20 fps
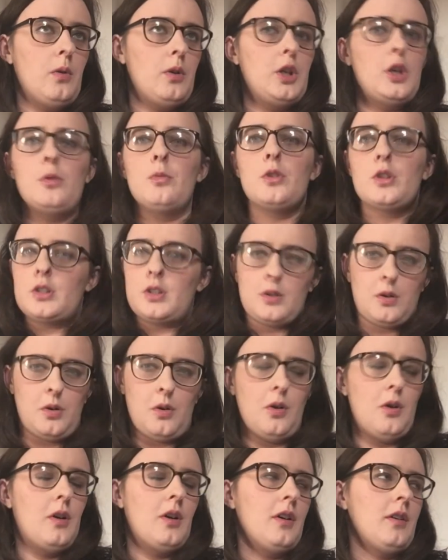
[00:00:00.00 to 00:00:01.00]

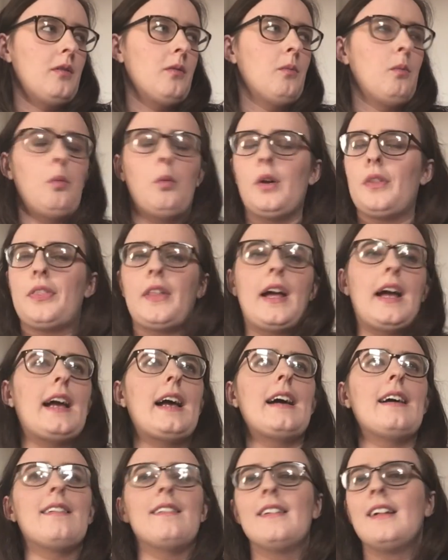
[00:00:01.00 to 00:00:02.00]
unicorn what the
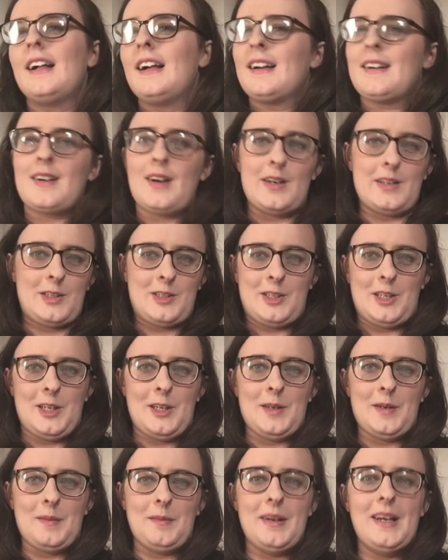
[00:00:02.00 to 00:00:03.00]
hell
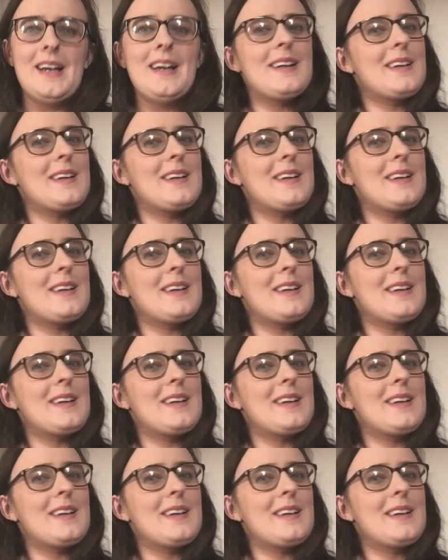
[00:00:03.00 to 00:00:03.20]
costume.